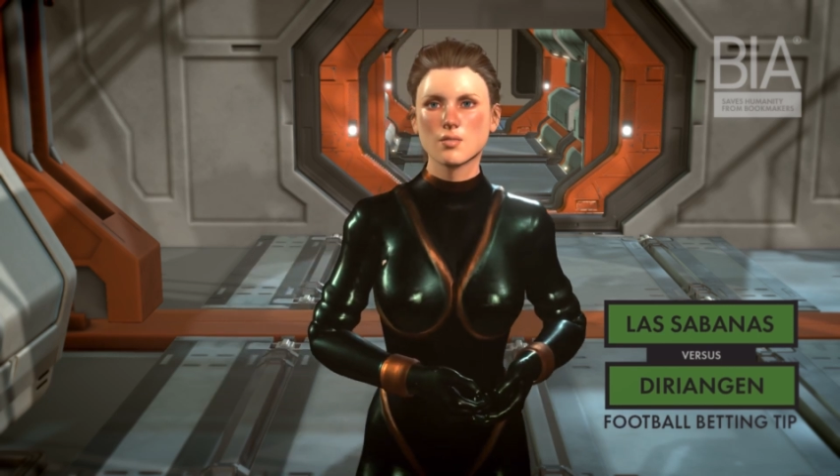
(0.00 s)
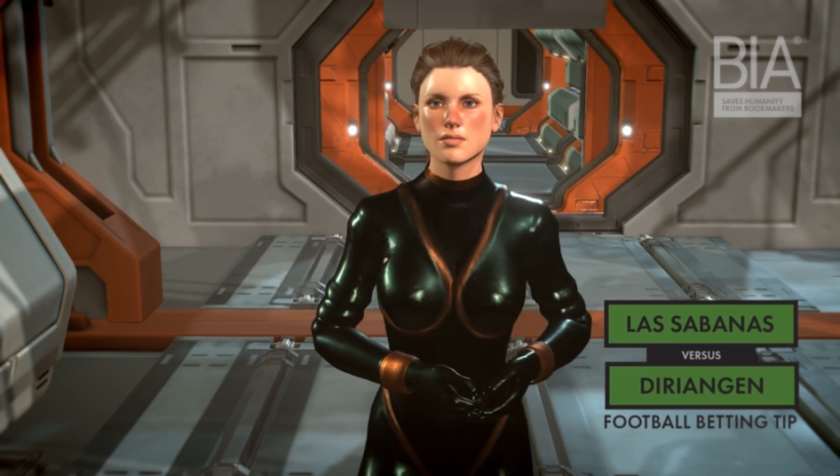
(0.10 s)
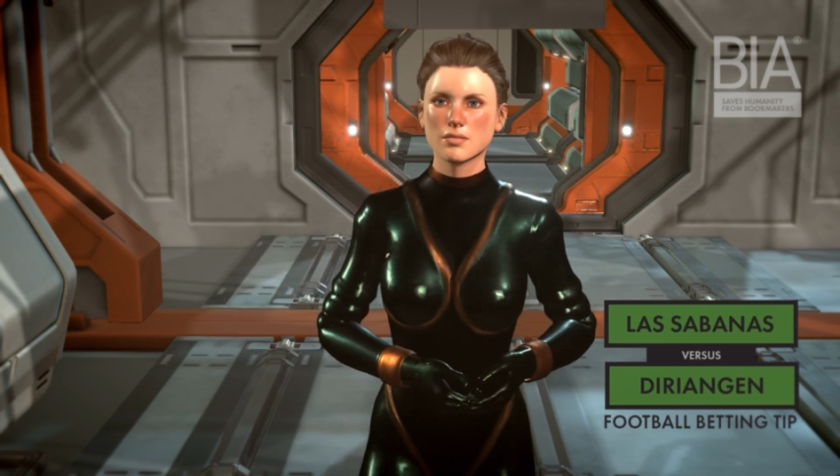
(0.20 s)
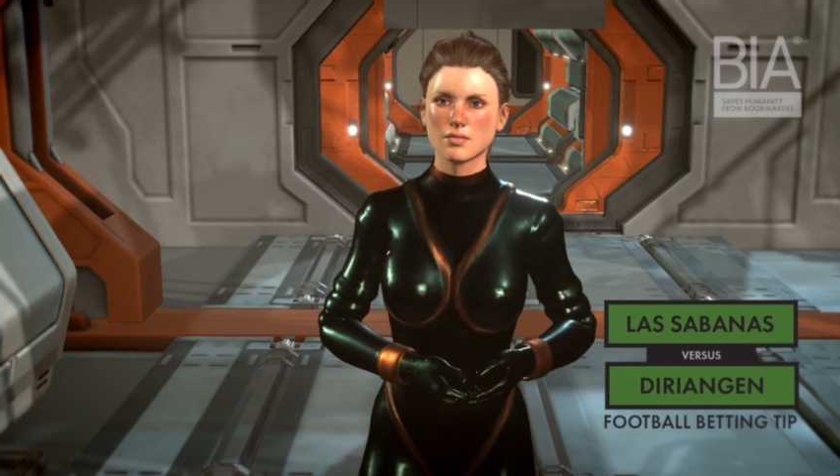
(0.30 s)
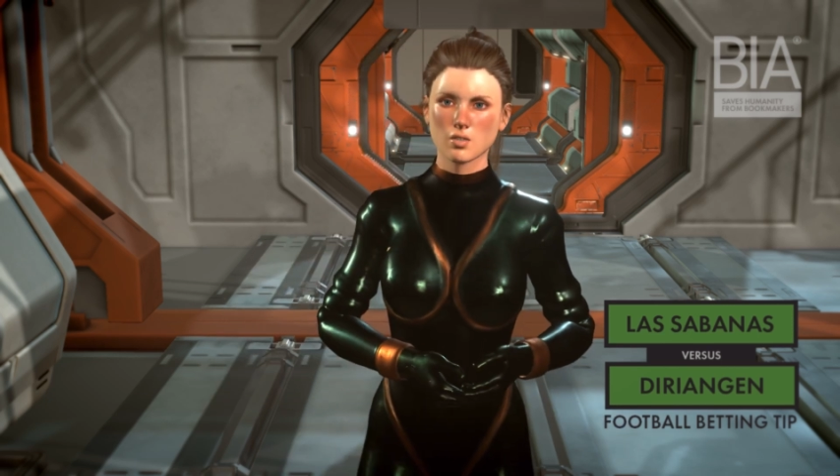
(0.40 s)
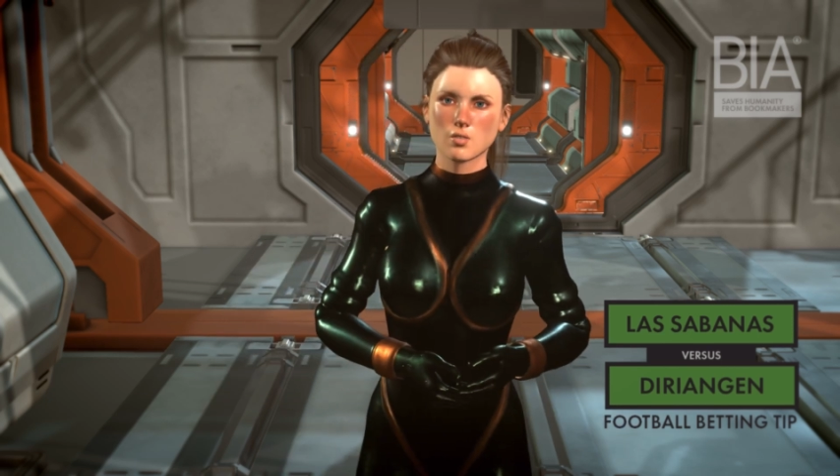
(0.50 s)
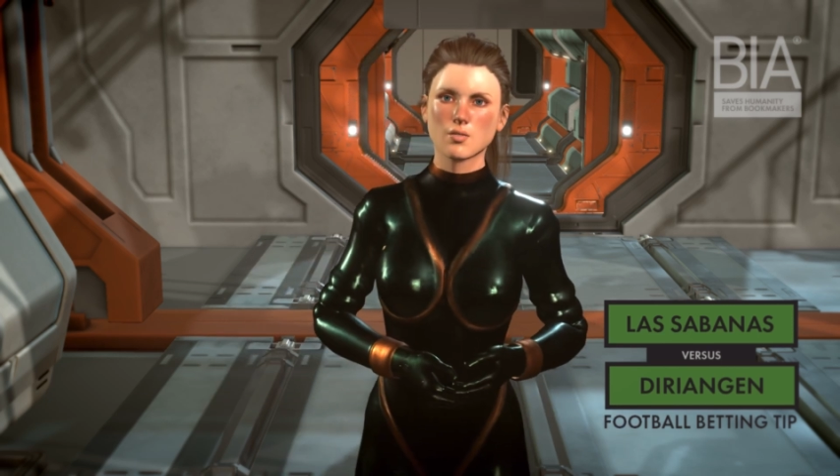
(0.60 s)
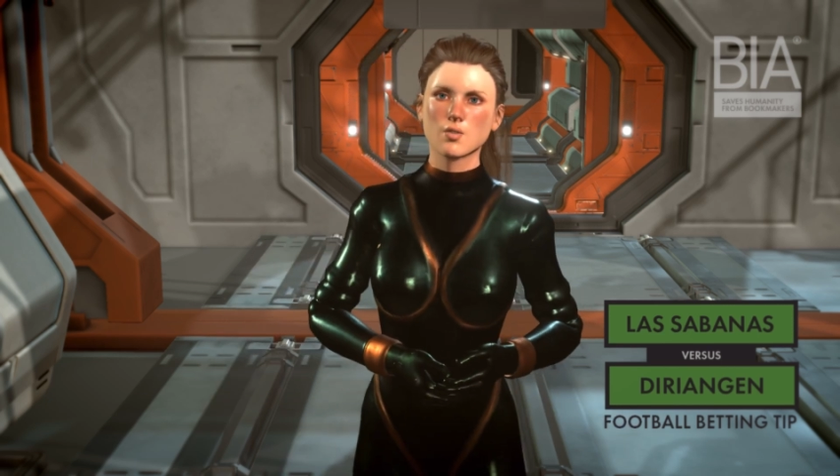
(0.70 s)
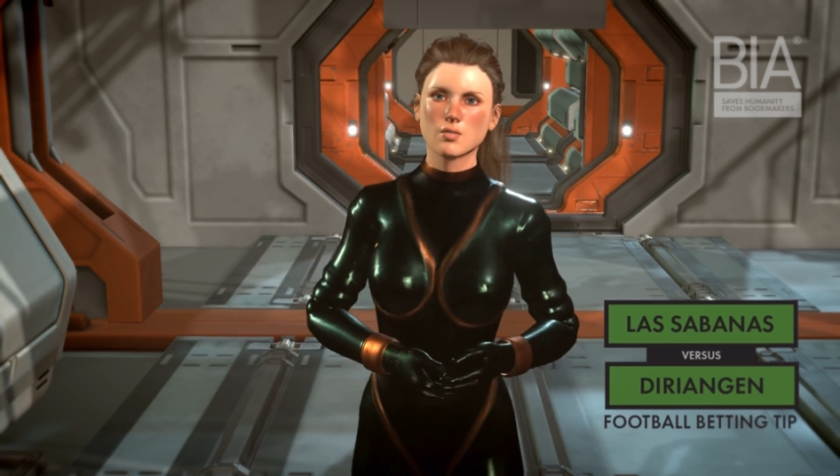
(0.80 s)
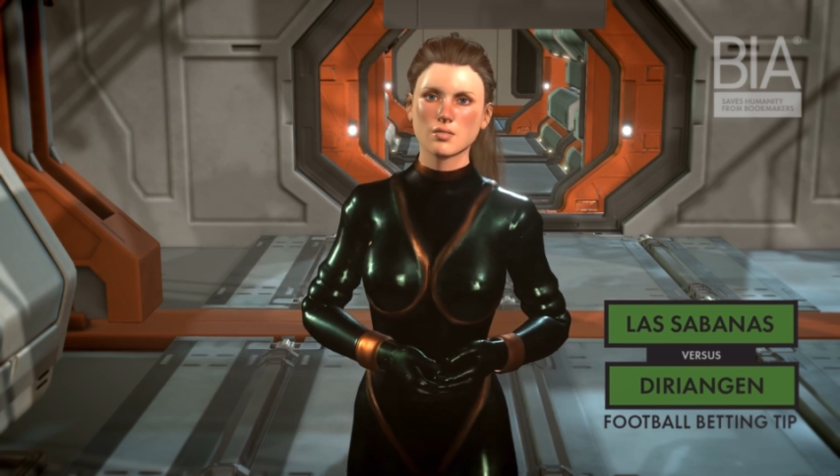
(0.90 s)
In
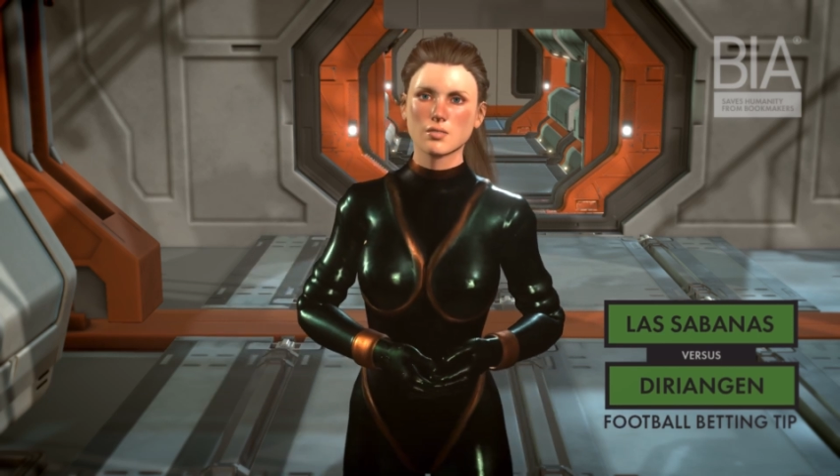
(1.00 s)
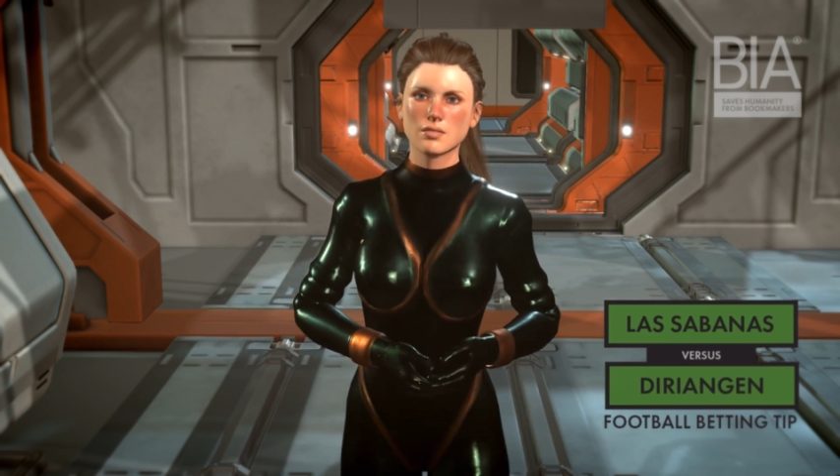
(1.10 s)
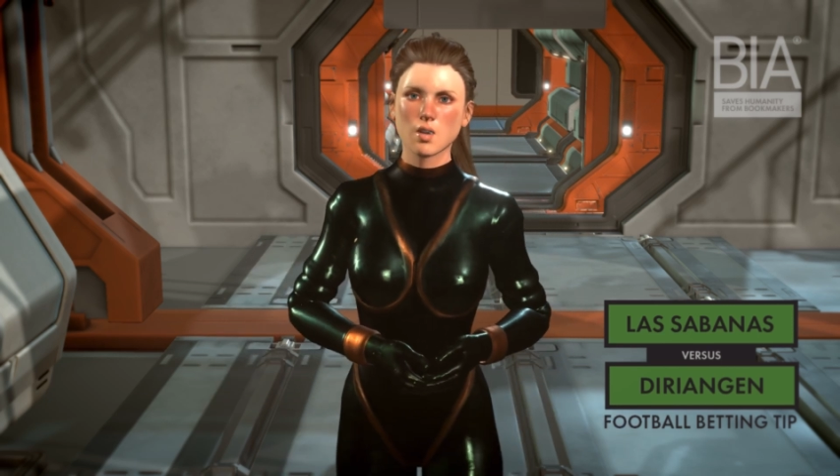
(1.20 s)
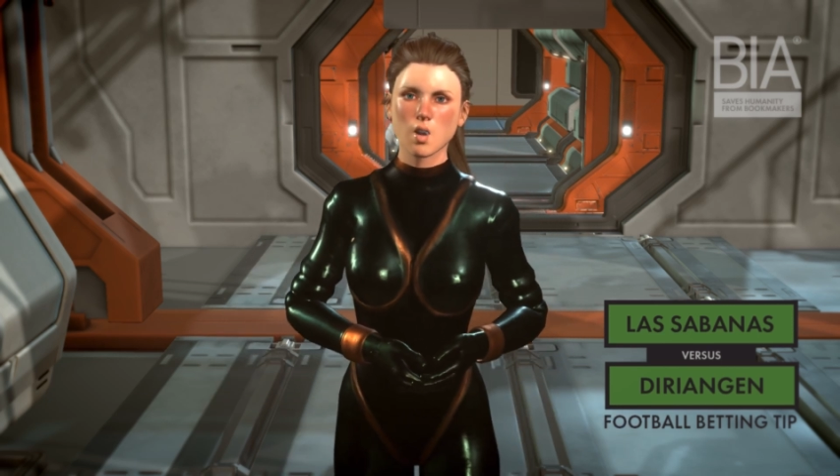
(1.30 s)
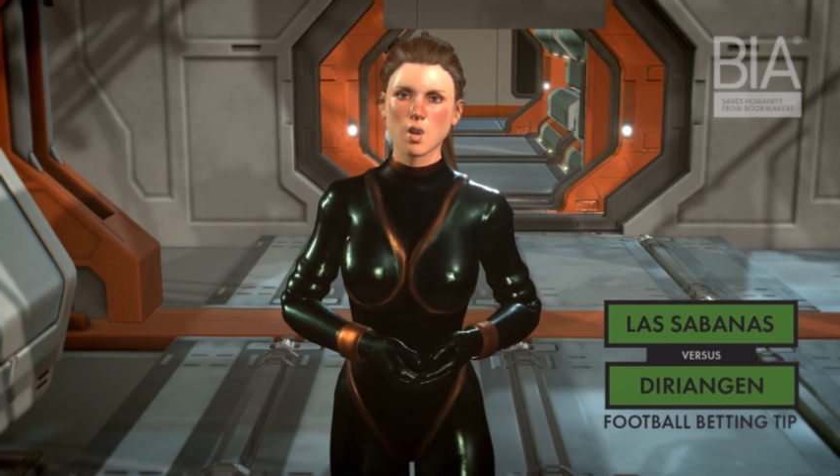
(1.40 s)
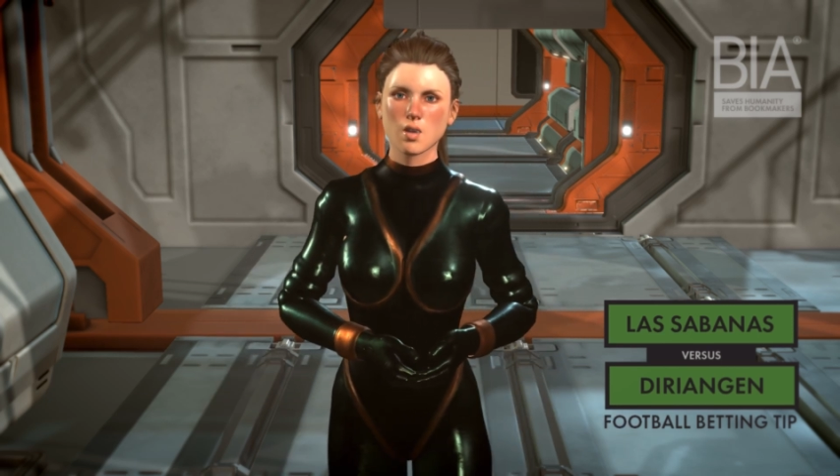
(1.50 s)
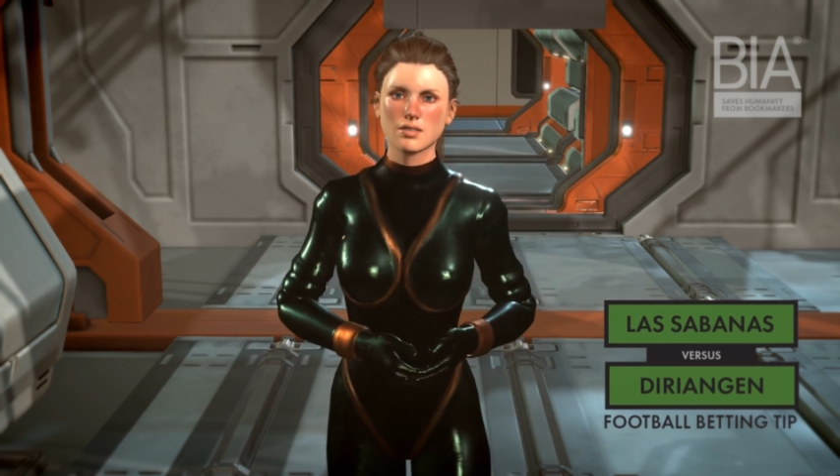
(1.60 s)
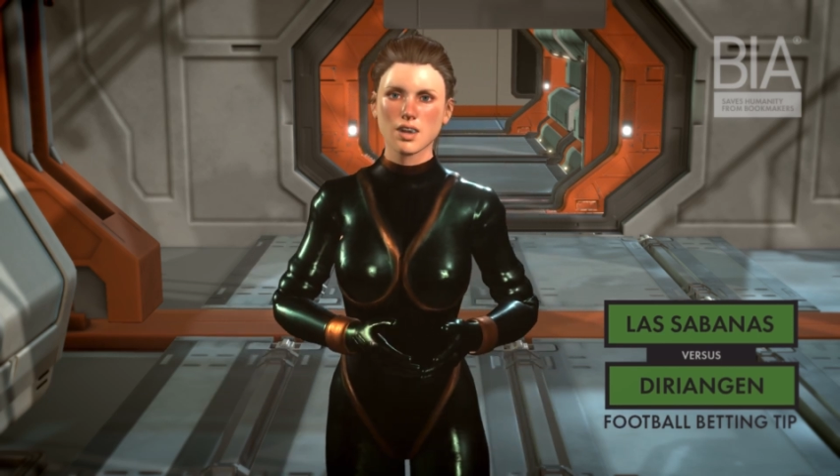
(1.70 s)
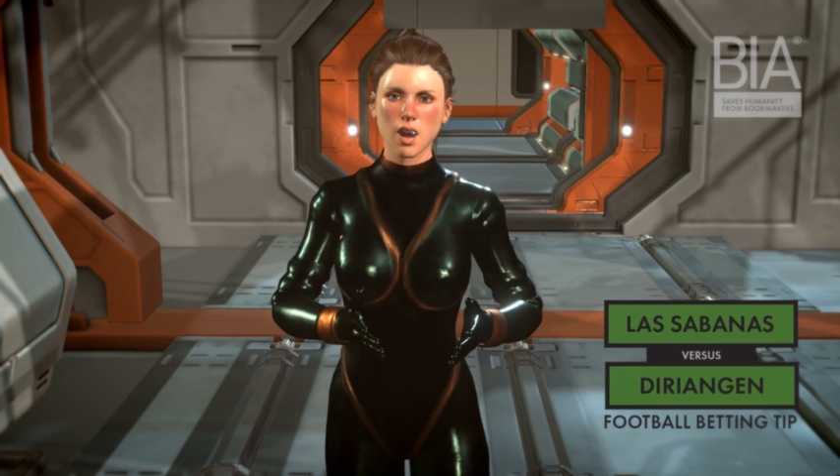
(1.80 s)
National League, Las